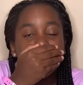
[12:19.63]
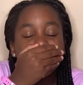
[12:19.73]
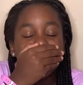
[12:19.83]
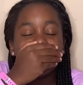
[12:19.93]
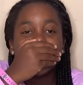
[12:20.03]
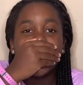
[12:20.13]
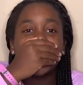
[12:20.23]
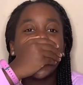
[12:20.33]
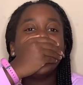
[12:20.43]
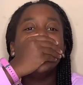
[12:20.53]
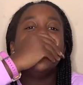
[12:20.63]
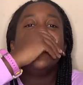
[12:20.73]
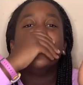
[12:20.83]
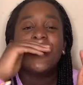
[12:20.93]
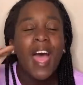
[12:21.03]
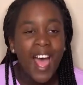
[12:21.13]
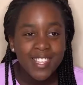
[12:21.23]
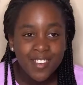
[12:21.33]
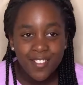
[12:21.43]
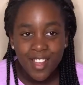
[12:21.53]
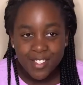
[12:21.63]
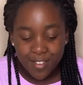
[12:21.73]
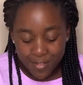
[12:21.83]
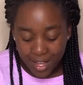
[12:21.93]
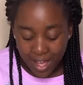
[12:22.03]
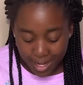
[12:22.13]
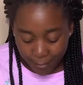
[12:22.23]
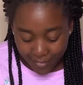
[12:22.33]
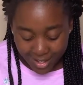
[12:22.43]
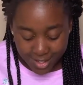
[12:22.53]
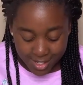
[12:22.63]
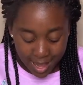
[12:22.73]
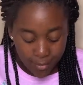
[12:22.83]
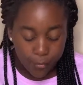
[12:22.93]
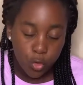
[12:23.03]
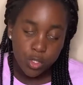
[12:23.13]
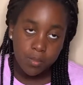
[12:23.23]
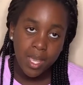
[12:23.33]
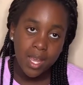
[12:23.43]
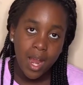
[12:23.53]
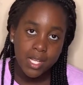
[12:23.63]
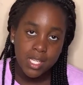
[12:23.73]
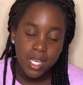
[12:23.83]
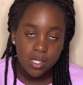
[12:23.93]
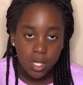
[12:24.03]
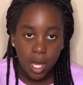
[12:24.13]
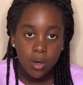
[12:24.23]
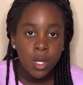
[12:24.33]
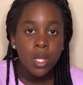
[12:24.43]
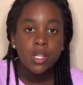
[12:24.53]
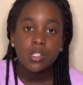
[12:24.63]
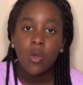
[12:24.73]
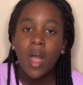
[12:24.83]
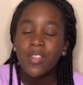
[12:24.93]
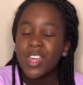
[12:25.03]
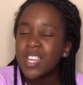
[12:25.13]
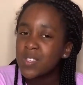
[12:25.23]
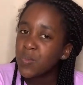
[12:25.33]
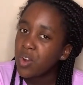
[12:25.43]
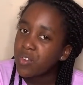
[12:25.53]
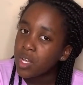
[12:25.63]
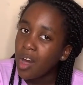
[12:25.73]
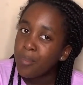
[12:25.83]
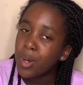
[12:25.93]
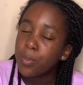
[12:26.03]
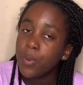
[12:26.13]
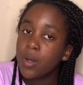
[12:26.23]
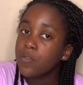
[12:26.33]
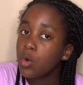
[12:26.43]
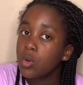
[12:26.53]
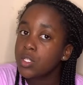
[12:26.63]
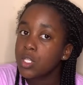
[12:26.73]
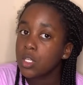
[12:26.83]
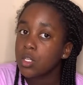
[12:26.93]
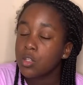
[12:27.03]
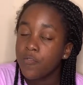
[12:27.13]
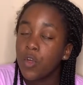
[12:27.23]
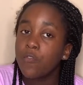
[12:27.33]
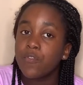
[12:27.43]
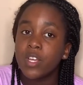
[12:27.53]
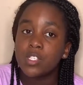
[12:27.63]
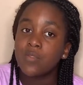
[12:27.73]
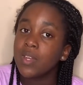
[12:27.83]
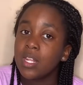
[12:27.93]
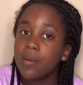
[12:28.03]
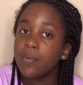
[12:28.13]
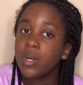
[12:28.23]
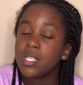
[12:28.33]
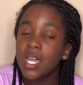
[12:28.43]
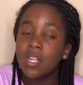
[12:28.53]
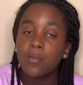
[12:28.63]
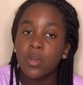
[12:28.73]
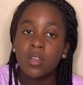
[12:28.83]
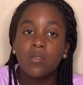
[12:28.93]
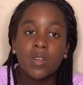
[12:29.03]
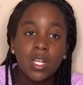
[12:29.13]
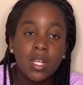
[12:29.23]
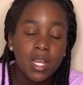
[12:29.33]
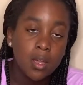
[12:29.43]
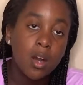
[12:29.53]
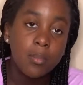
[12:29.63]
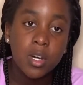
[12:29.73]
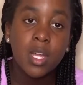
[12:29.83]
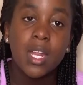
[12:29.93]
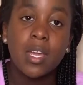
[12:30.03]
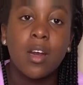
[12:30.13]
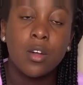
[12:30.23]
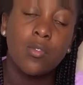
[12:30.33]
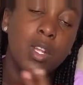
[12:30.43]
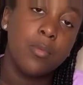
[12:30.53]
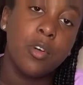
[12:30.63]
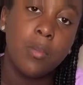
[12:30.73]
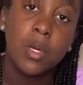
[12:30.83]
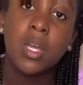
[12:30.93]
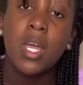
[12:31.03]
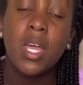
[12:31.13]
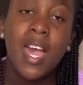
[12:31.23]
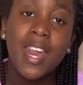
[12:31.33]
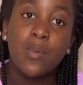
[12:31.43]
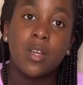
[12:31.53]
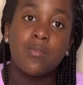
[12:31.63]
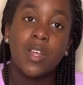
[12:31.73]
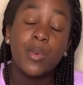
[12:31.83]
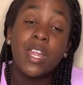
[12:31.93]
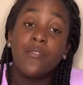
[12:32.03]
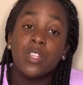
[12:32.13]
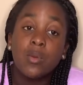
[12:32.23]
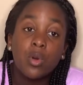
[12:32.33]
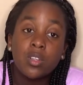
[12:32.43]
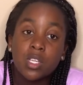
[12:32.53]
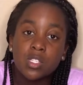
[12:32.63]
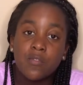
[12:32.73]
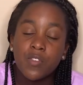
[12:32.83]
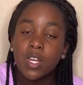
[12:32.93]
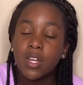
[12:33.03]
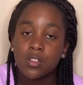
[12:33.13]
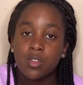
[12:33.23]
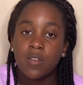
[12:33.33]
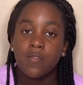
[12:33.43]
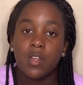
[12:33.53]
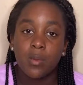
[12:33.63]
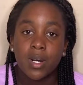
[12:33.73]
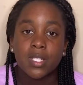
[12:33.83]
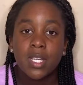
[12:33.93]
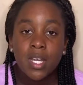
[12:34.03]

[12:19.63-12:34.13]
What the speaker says: Shouldn't have said that, but it has got lots of girly features, and of course the main character is a girl. So I think it's more of a girl book, but of course feel free to read it, boys. Any boy can read a girl book, any girl can read a boy book. Anyone can read whatever they want. It's a free country, free world.